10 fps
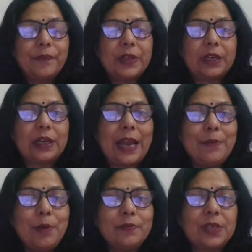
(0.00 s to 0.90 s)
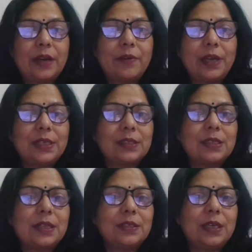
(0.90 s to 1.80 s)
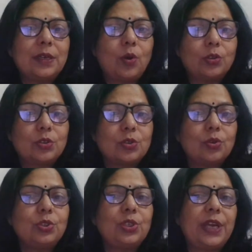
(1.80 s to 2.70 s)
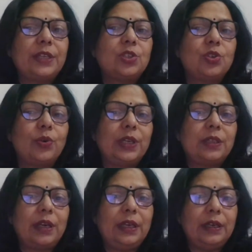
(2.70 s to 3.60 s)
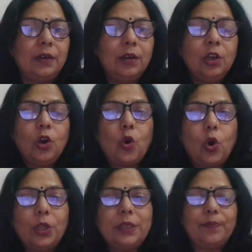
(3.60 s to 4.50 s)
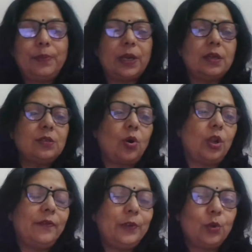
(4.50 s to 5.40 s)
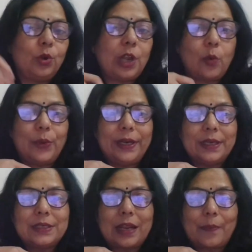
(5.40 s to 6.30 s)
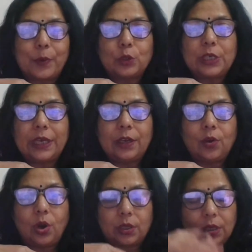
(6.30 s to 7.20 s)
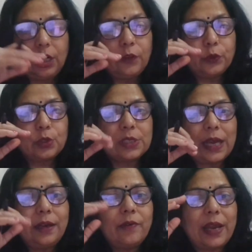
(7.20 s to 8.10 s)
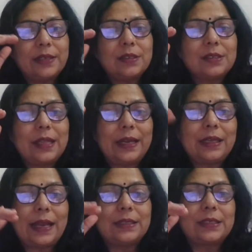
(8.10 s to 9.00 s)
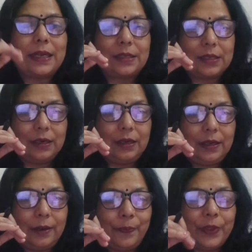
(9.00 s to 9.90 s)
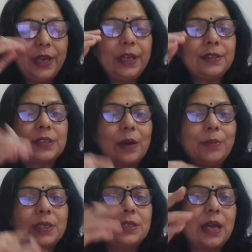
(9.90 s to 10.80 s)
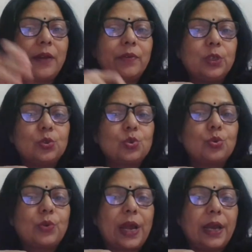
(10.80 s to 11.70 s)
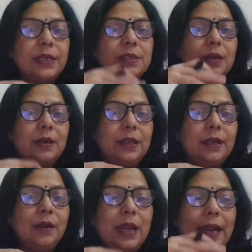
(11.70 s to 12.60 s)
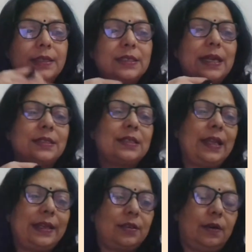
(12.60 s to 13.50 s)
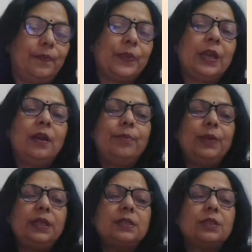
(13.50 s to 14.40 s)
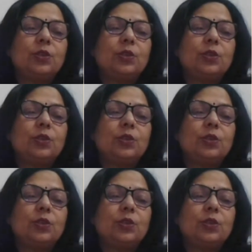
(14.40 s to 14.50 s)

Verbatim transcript: The time of sunrise and sunset also change during the year. All because all of you know now winters are approaching in north. So sun rises late and sets earlier. In summer, sun used to rise earlier and sets later. Means